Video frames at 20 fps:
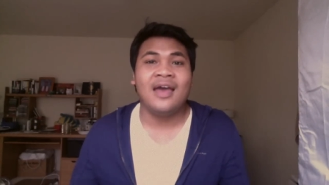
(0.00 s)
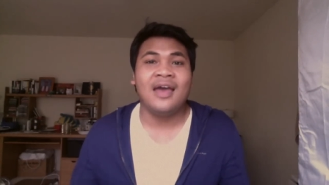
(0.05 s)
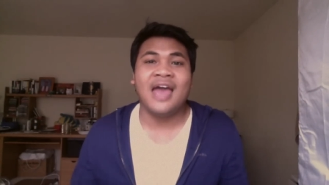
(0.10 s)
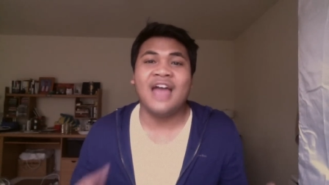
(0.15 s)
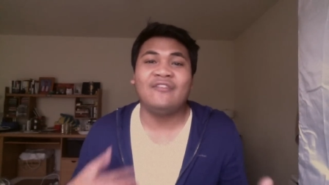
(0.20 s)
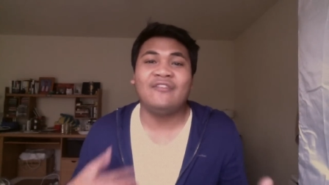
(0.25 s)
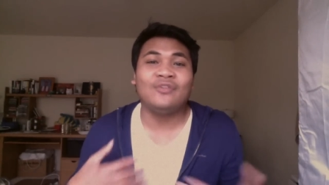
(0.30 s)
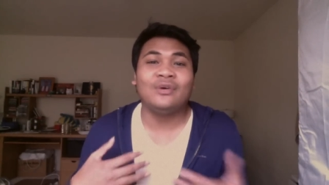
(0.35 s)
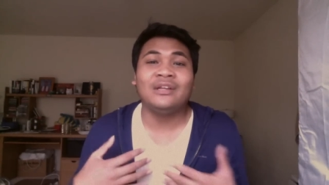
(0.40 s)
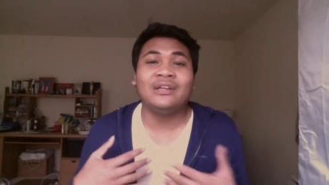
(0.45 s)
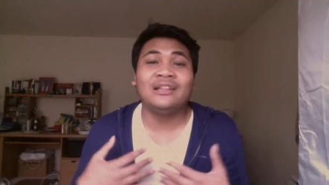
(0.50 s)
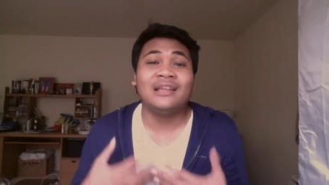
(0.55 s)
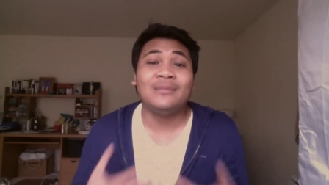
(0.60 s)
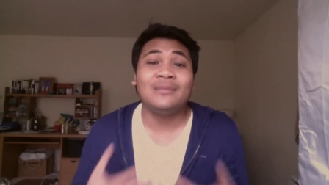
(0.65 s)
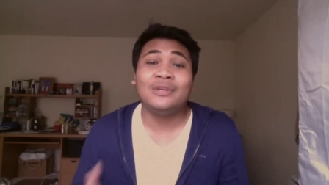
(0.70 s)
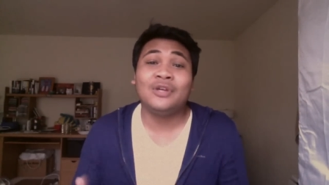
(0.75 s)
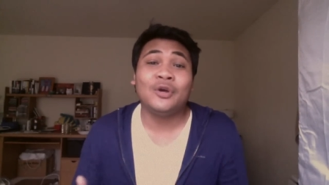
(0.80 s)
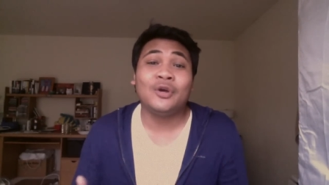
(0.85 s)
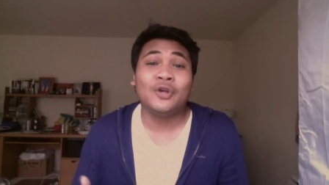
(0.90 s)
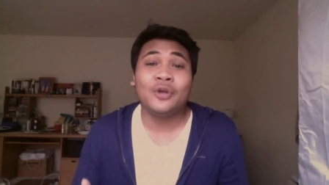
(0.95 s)
Everyone, let
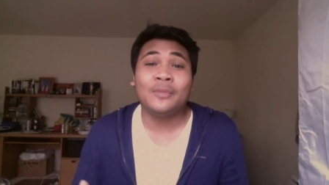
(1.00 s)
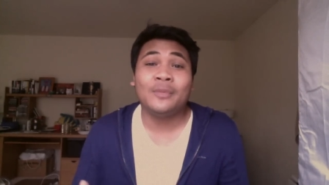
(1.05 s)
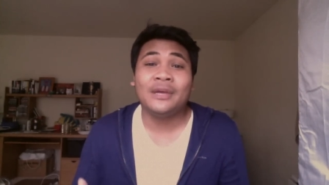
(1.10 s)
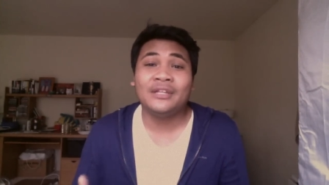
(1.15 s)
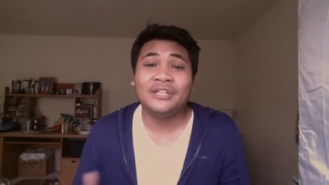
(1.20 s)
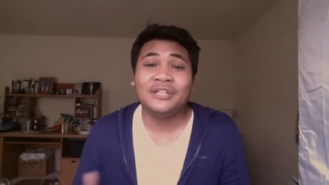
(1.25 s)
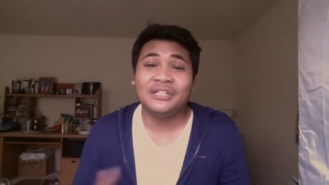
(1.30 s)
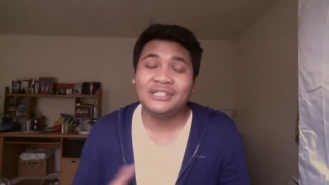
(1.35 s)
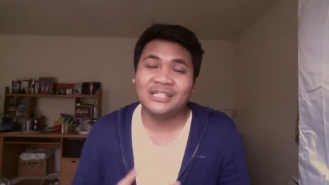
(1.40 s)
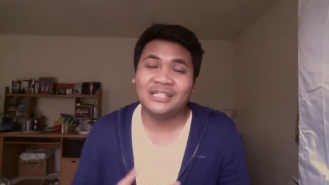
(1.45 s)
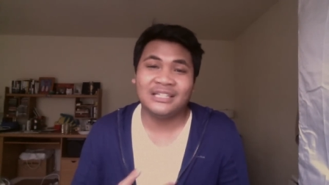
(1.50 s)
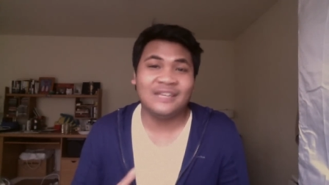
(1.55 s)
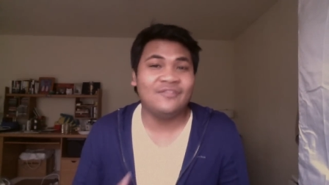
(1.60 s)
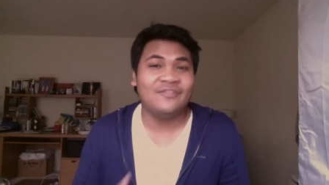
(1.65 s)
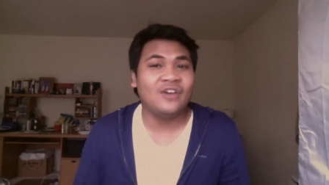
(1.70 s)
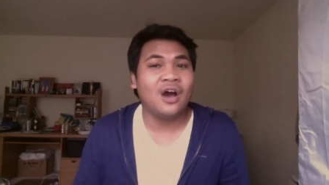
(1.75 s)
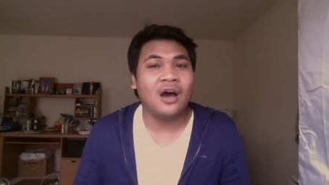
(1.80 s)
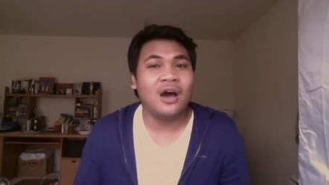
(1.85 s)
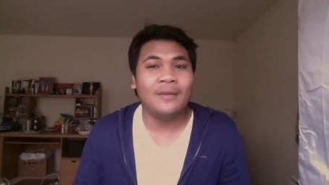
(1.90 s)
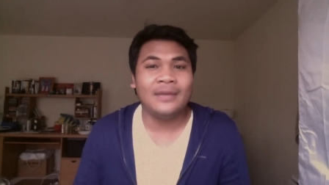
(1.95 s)
me know your opinions, leave
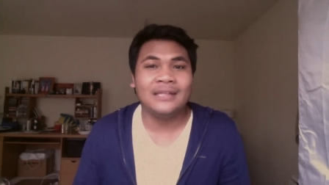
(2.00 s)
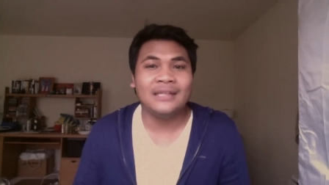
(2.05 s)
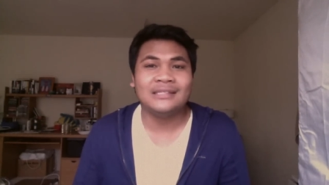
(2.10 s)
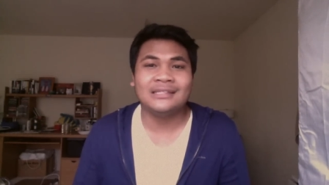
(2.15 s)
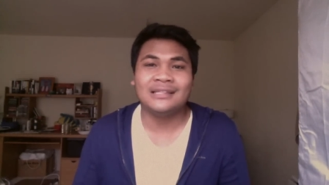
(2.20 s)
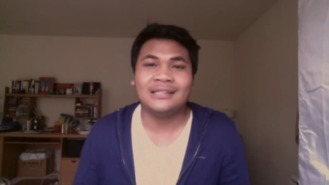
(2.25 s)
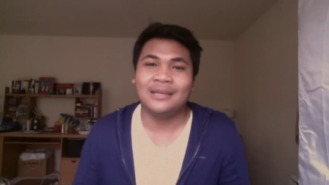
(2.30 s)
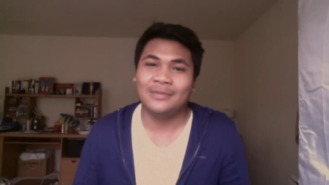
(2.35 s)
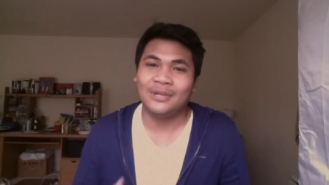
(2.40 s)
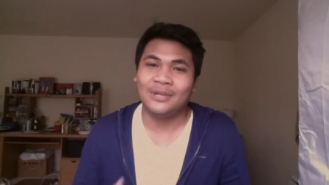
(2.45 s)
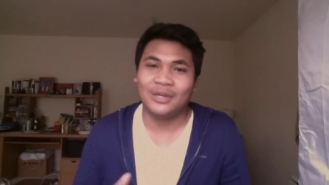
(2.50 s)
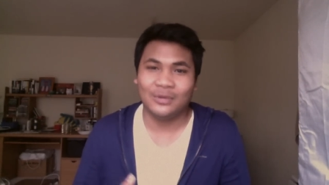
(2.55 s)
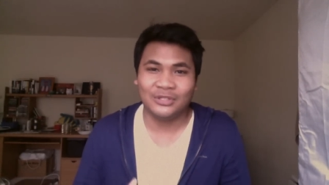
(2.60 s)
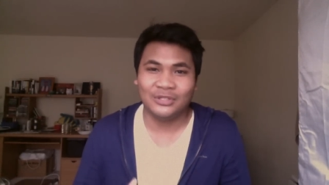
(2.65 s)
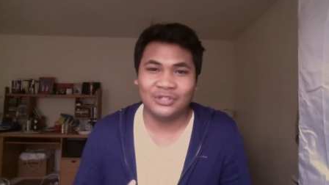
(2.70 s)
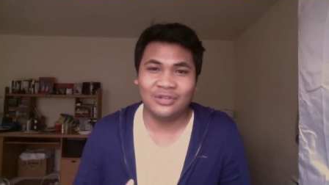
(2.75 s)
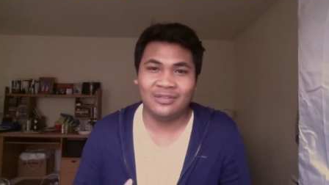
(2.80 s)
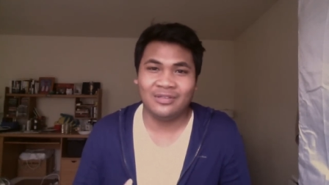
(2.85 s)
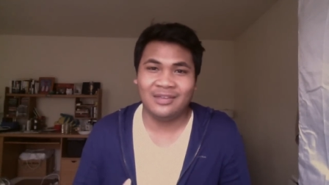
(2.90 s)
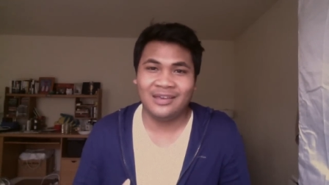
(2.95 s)
comments, let me know
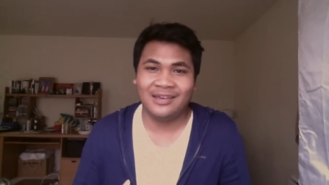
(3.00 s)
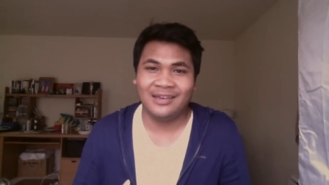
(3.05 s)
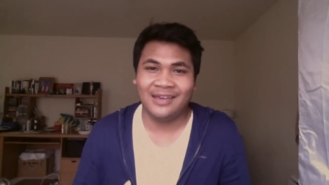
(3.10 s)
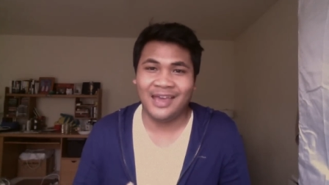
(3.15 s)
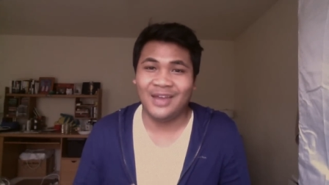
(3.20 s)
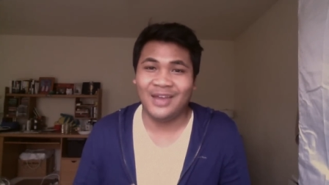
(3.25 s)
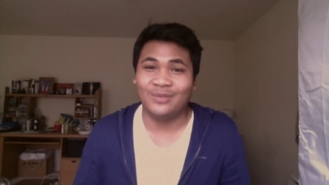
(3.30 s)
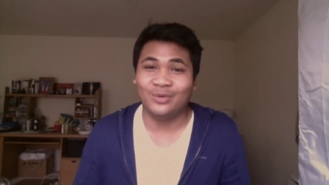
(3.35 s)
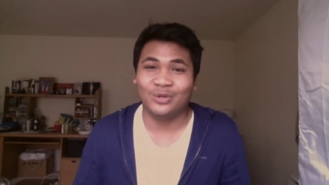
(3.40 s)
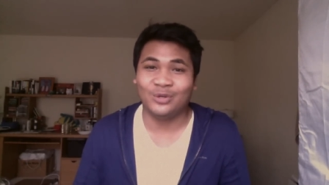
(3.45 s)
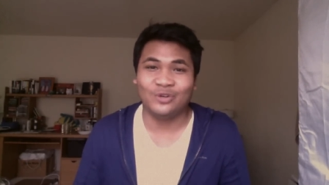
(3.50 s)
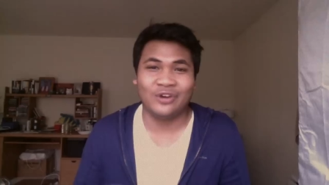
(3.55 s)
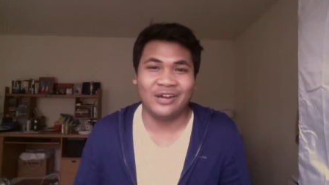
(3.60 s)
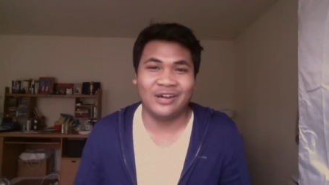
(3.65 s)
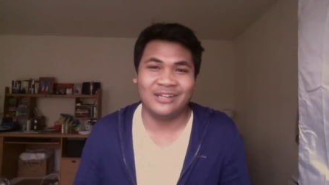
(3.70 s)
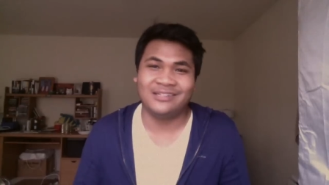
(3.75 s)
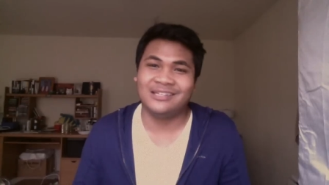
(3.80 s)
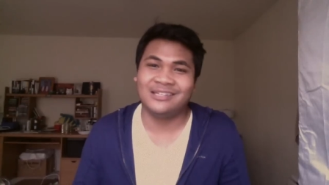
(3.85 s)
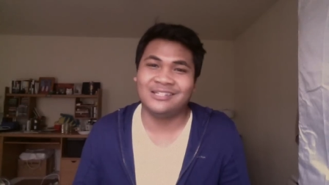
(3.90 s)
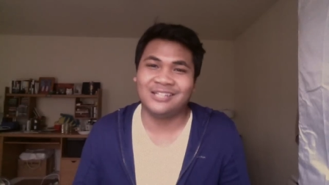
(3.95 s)
what you think, and we'll
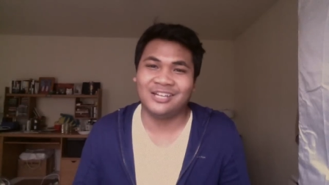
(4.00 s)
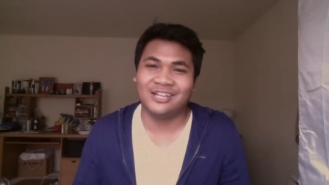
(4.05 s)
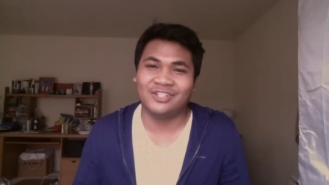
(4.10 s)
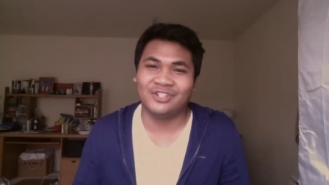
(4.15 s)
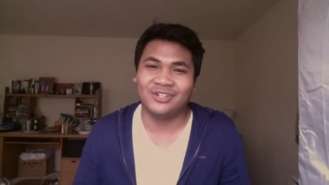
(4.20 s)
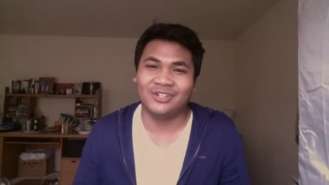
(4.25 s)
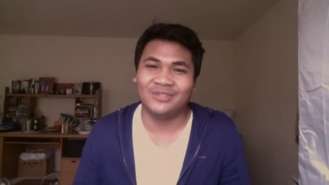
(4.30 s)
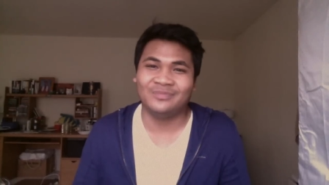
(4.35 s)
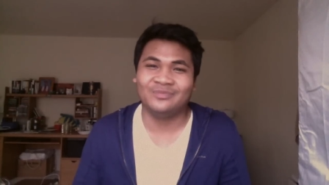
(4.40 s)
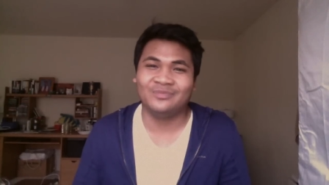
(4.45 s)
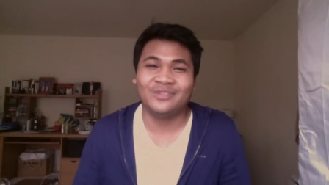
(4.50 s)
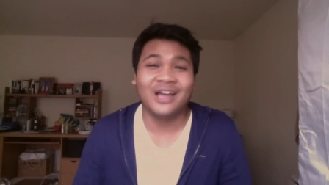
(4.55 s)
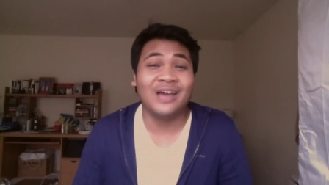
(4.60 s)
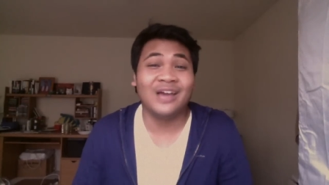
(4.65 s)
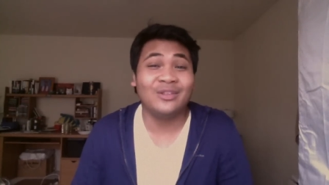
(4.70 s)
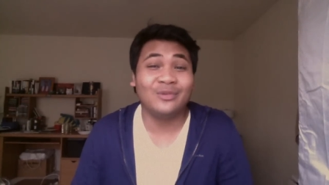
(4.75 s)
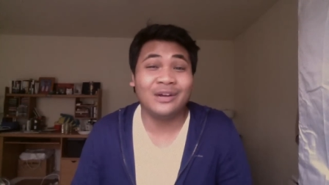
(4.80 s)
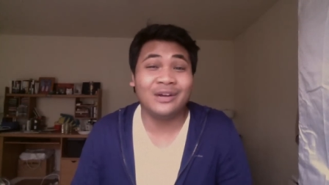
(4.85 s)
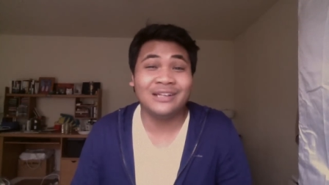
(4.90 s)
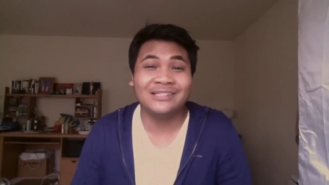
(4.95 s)
create a discussion.
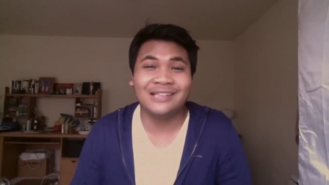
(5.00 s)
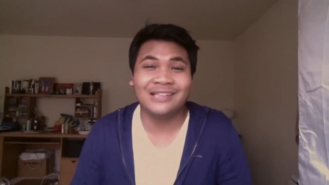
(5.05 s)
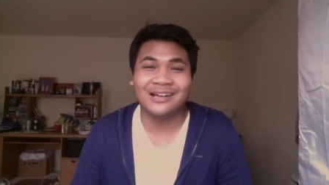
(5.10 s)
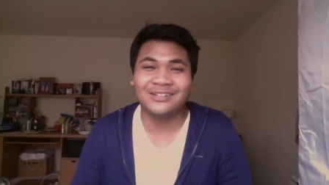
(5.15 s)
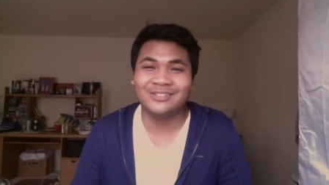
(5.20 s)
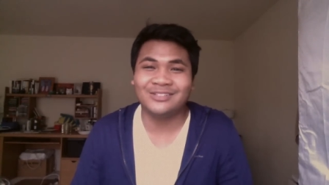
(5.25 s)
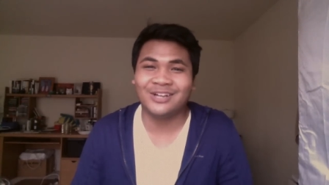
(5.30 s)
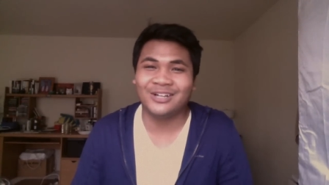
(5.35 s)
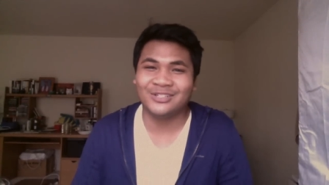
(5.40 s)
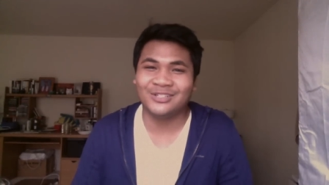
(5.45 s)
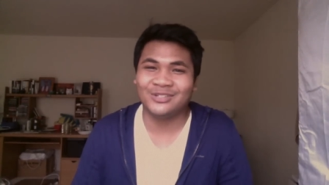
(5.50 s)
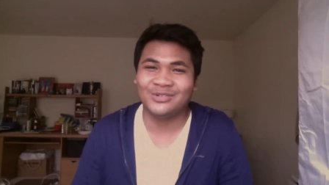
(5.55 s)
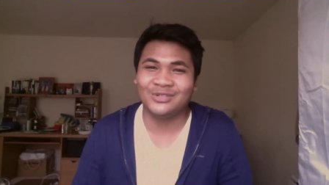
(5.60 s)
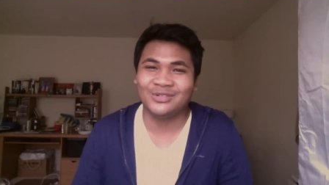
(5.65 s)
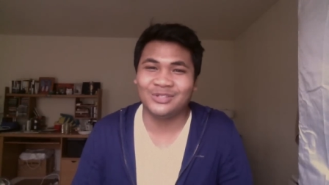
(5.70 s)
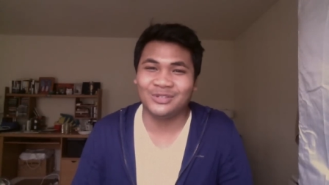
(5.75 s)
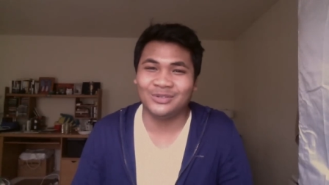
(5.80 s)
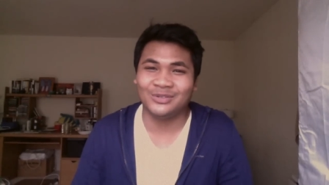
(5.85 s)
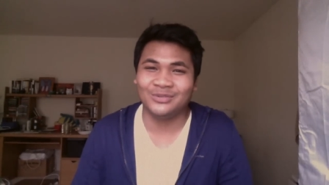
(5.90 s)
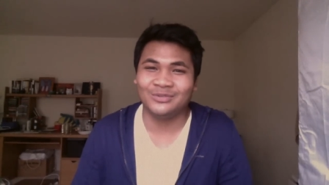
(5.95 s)
Otherwise, I'll talk to you
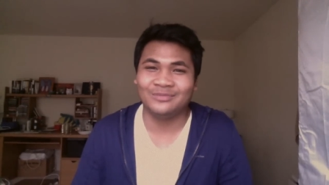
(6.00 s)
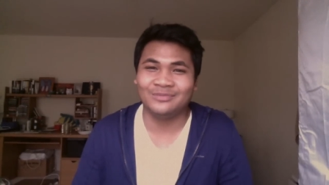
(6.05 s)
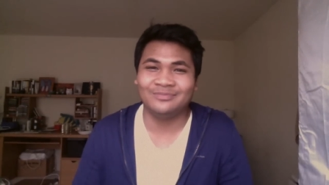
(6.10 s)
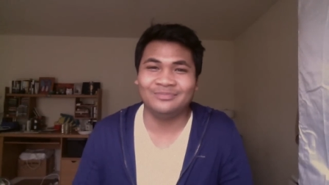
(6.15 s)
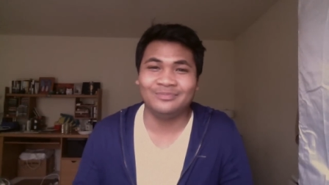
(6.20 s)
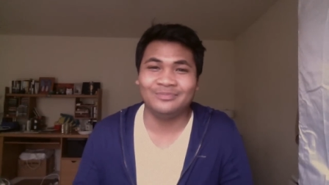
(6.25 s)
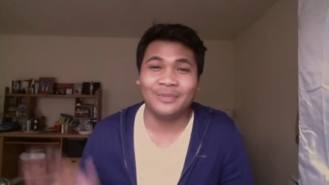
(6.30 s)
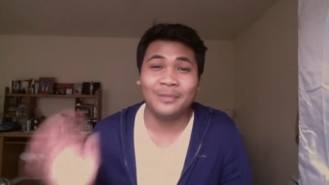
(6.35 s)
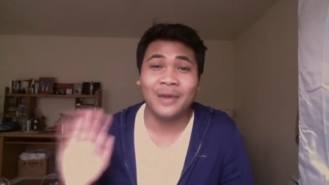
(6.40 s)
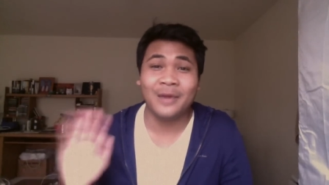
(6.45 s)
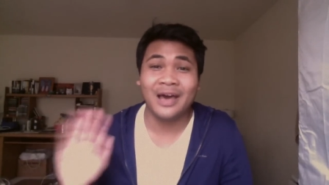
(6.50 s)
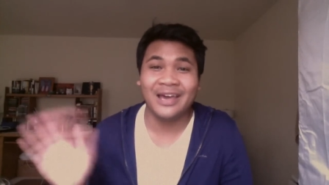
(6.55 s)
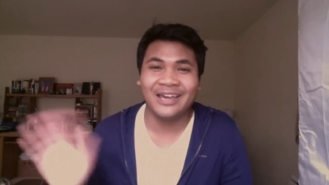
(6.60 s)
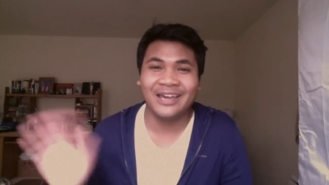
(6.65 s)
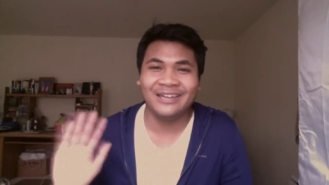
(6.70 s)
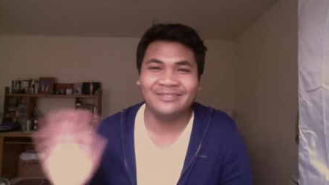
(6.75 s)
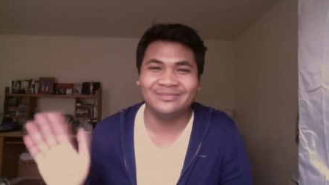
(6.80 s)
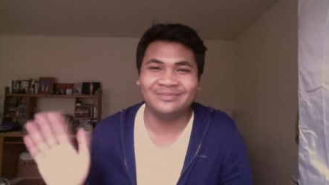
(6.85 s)
soon. Bye-bye.